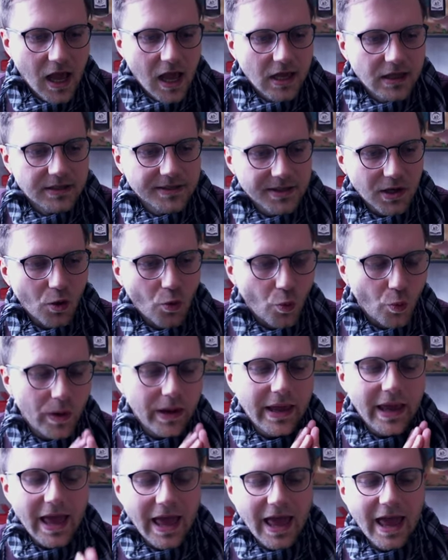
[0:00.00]
So
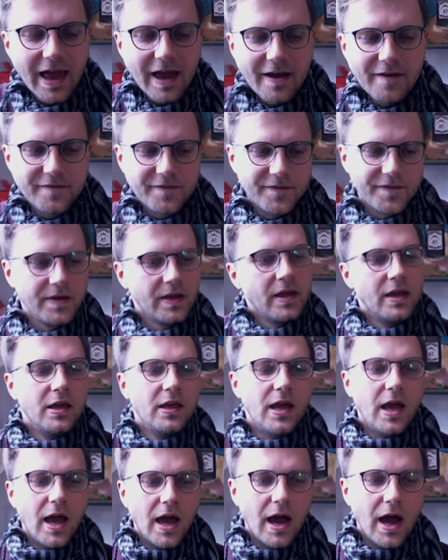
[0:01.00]
we have
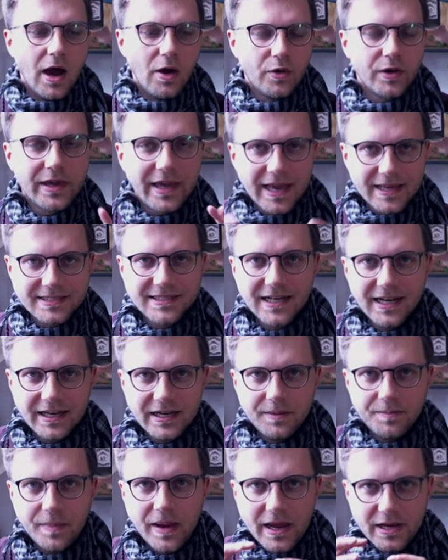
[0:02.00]
our
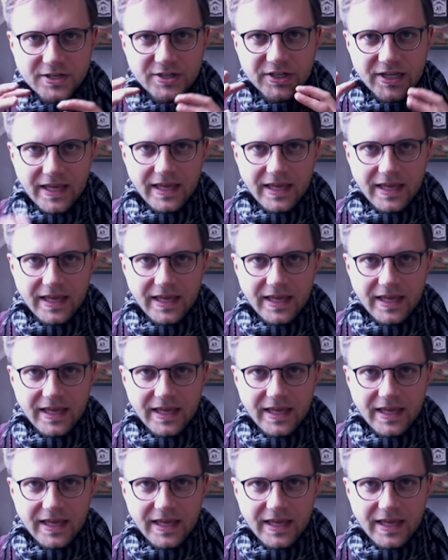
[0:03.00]
castellated mesh